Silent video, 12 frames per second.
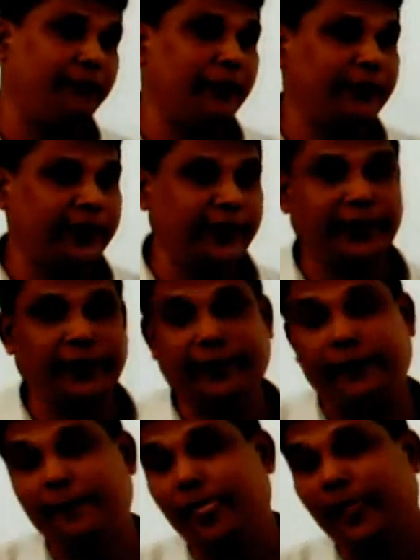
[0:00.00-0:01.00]
month
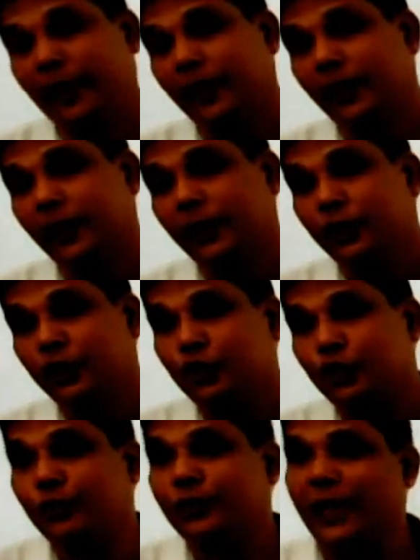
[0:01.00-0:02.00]
here. So
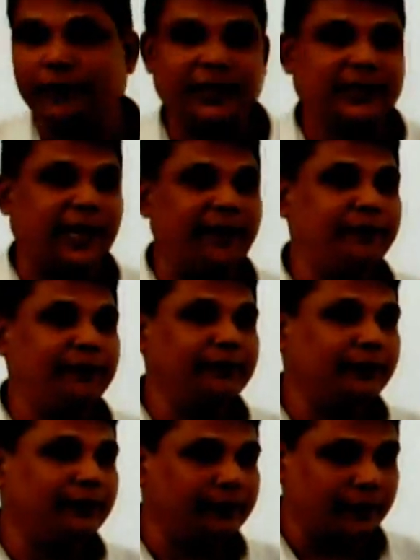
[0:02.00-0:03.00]
that was the time to
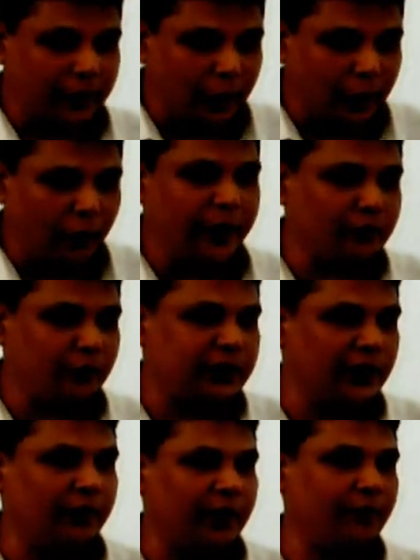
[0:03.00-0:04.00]
know learning
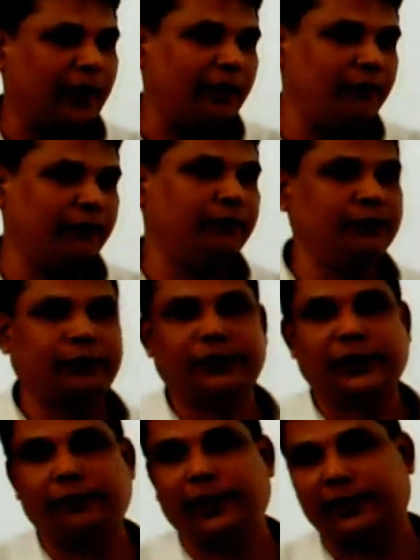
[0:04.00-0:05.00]
social work, how to do
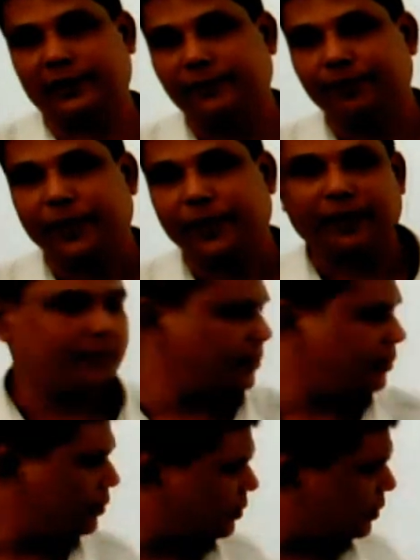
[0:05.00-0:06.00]
social work.
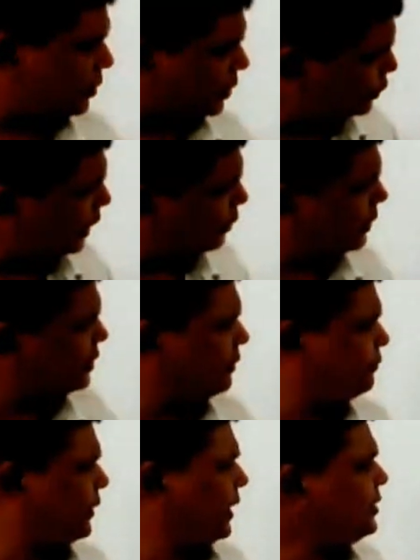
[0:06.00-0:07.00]
So that
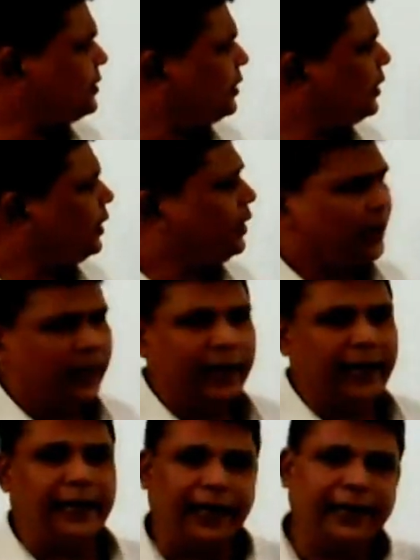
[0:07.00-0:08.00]
was a phase.
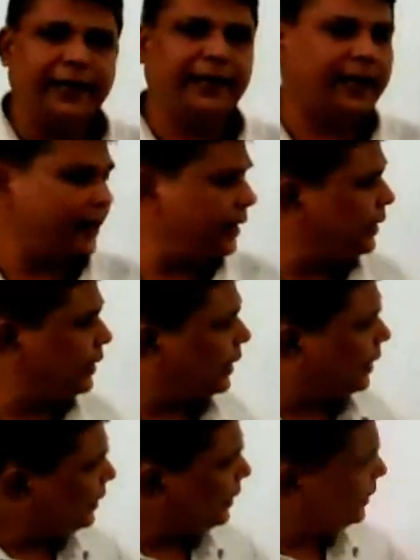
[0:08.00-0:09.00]
In
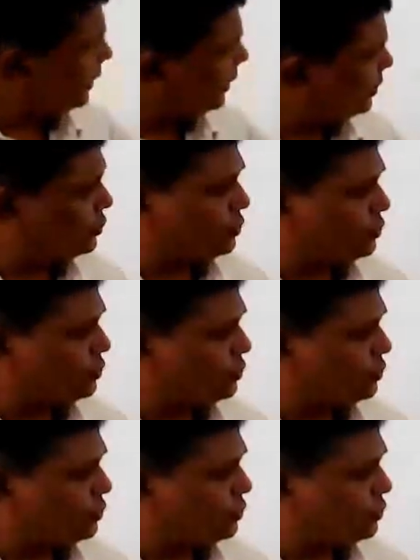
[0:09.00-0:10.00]
1999, there was a super
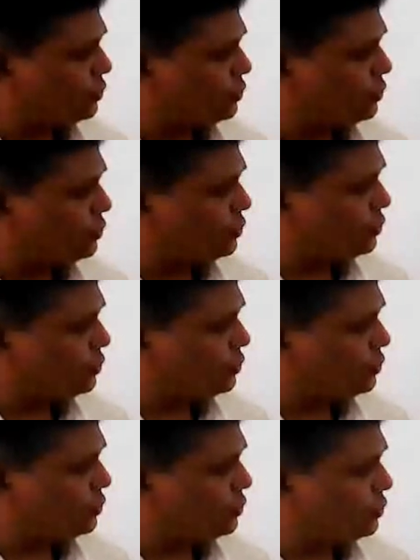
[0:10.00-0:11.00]
cyclone. That
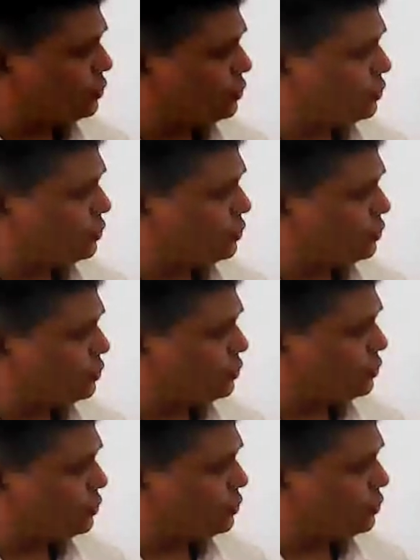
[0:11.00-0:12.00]
was the really
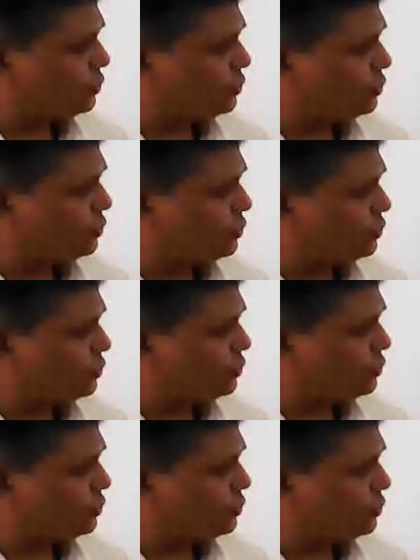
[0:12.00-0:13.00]

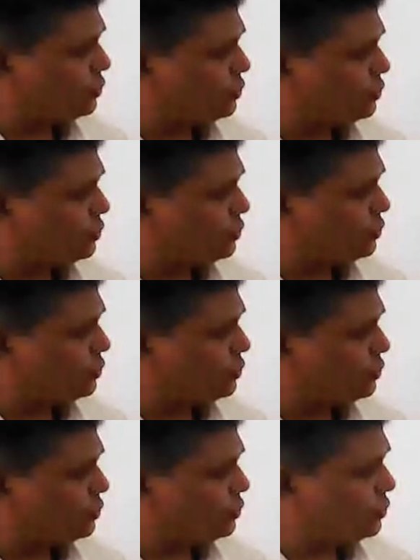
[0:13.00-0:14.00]
changed the entire
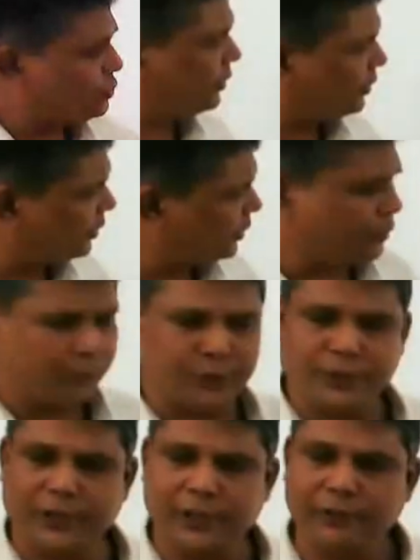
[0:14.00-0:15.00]
geography of the coastal